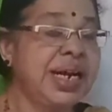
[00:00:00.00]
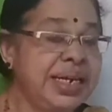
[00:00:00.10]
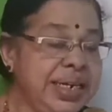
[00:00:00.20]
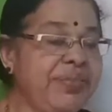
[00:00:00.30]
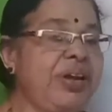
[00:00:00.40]

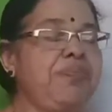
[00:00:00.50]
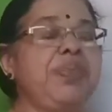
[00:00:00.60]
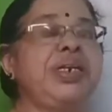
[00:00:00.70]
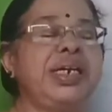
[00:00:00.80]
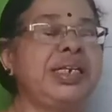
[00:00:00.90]

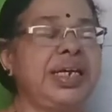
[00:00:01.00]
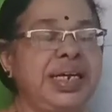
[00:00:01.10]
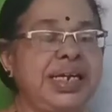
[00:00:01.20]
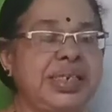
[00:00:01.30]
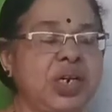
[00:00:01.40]
development in the
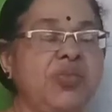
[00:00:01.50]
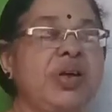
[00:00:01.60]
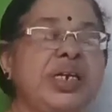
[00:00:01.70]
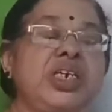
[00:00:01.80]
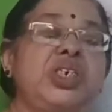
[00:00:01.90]
case
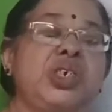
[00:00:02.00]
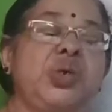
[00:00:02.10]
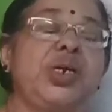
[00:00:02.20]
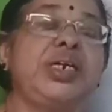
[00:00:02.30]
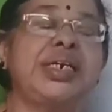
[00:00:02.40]
of
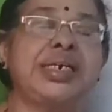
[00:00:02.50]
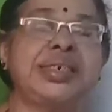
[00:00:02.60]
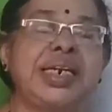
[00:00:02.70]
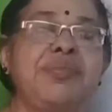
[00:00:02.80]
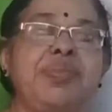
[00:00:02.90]
issuing
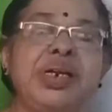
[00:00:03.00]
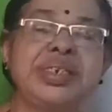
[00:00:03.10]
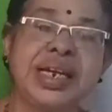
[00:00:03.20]
treasury bills